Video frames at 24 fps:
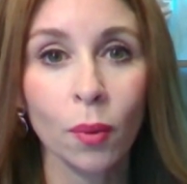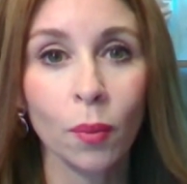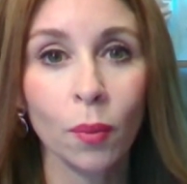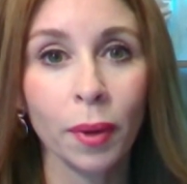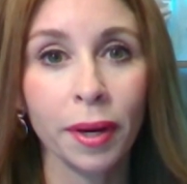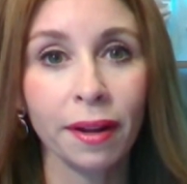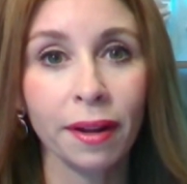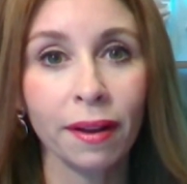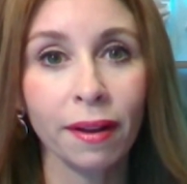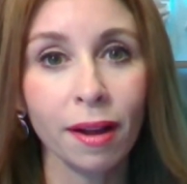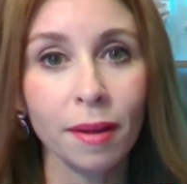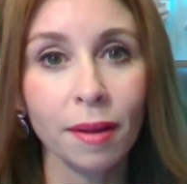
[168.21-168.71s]

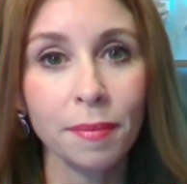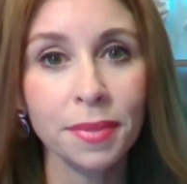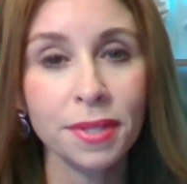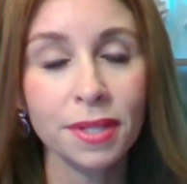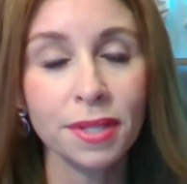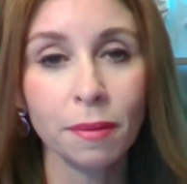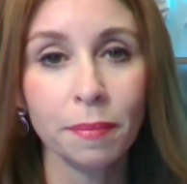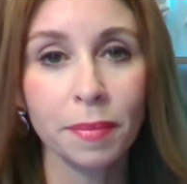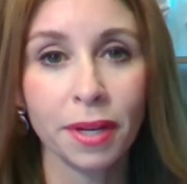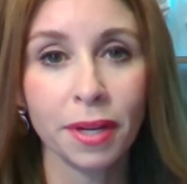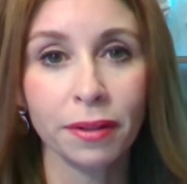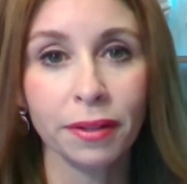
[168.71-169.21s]
When it comes
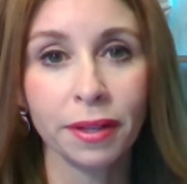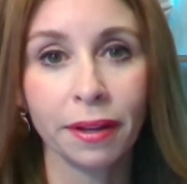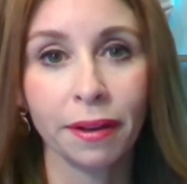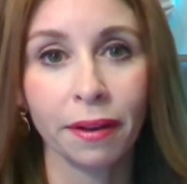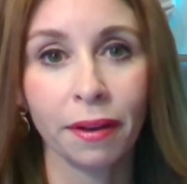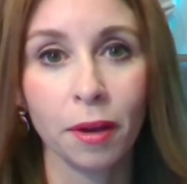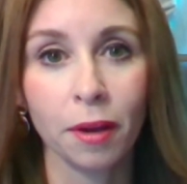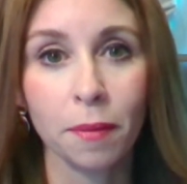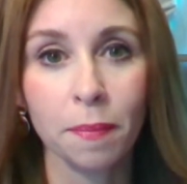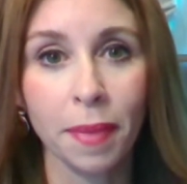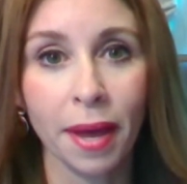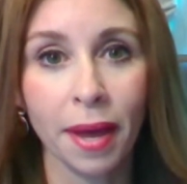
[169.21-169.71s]
to building
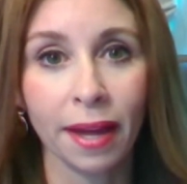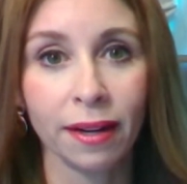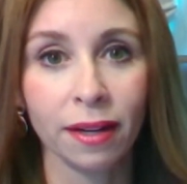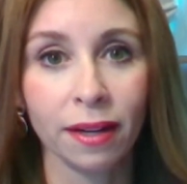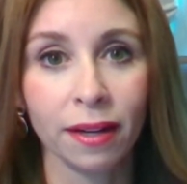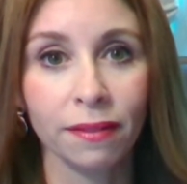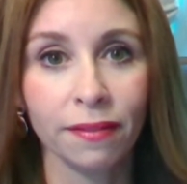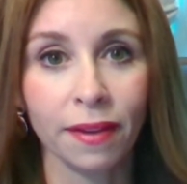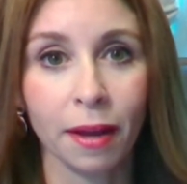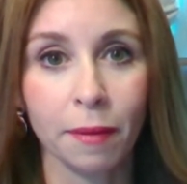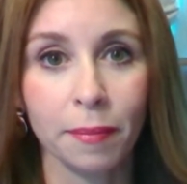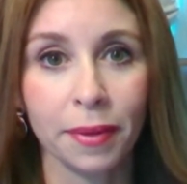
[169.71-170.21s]
a
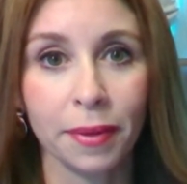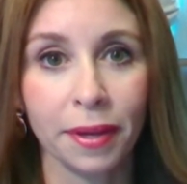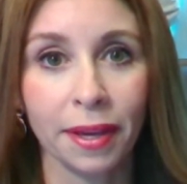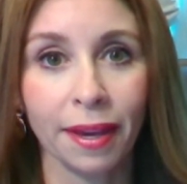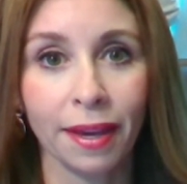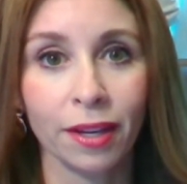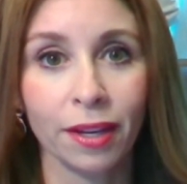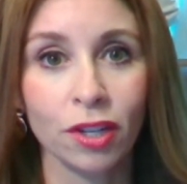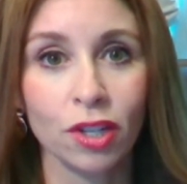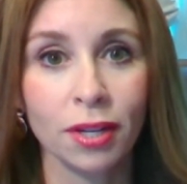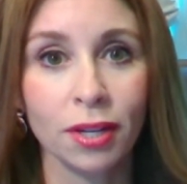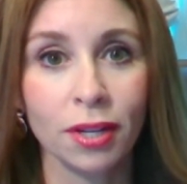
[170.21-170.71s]
competitive
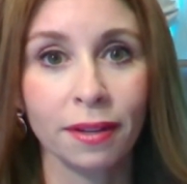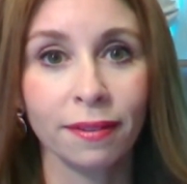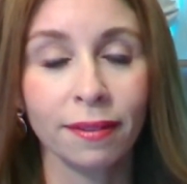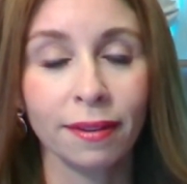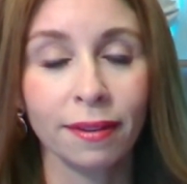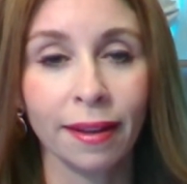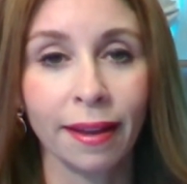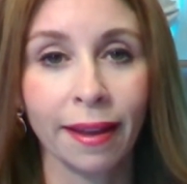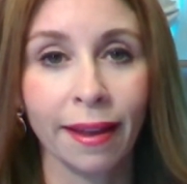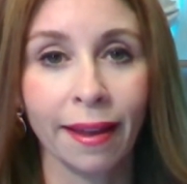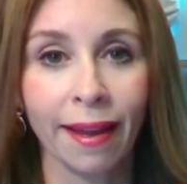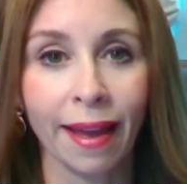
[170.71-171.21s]

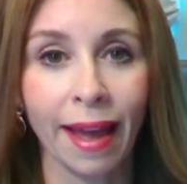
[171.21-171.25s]
application,